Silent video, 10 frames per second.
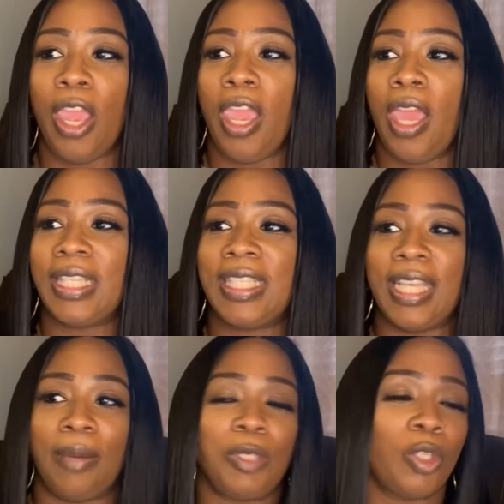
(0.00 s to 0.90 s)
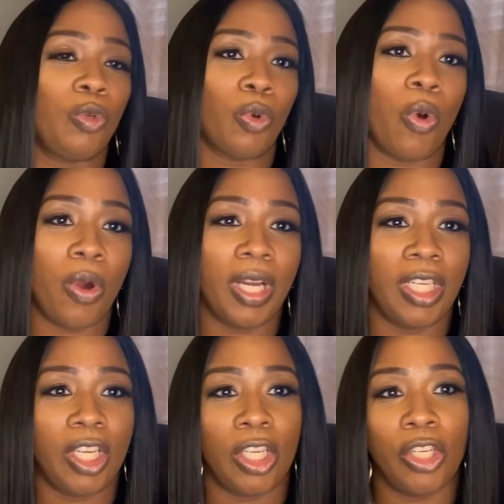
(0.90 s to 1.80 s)
steps growing
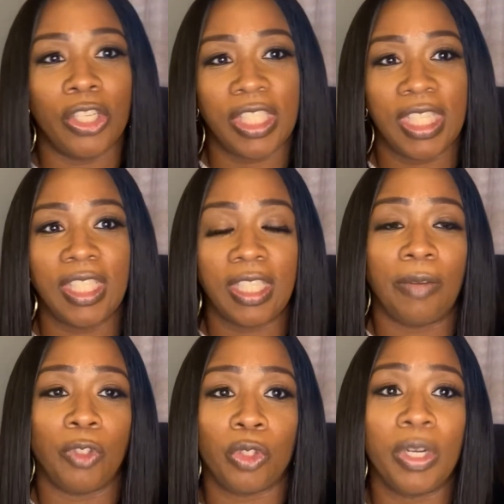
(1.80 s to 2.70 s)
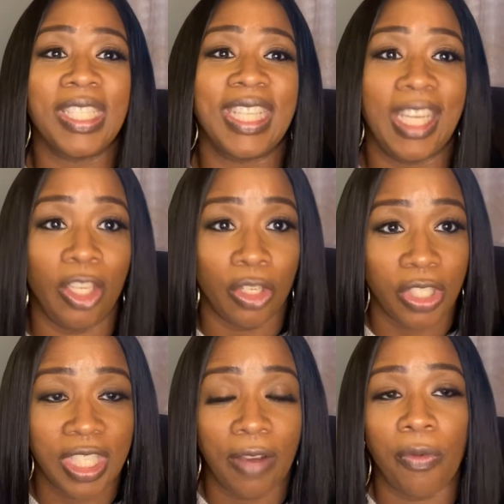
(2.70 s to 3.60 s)
your sense of trust in
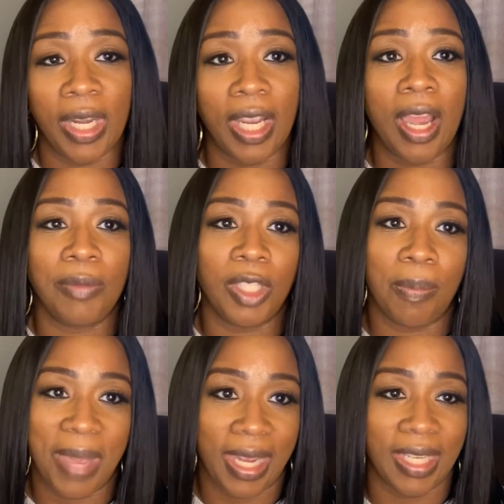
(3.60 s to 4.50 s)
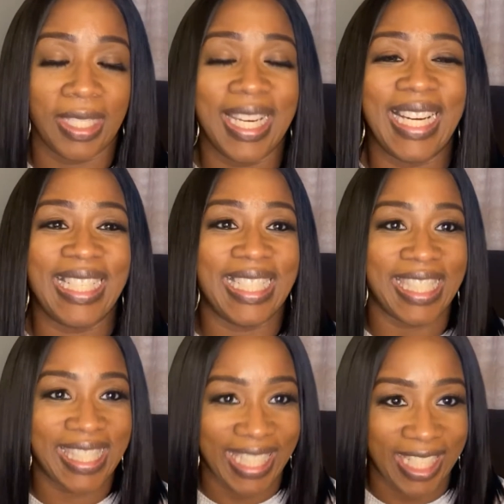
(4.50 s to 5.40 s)
yourself when it comes to making a
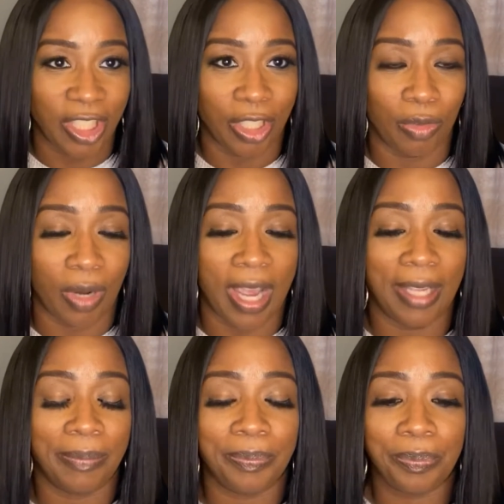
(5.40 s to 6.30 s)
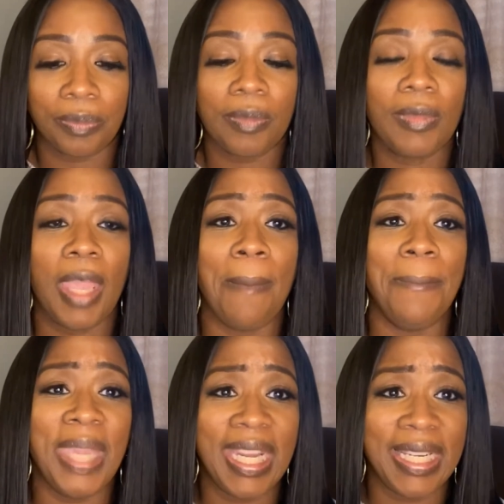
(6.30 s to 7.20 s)
decision, right?
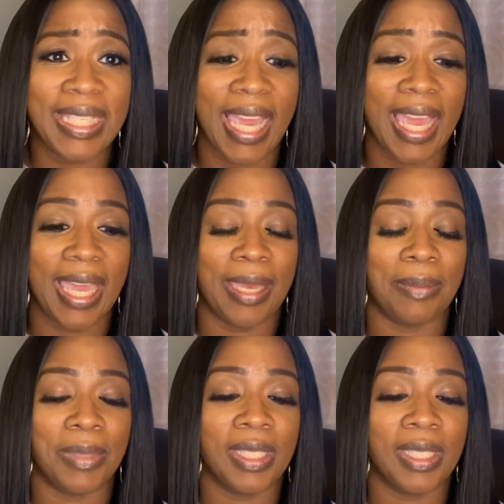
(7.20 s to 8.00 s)
Many times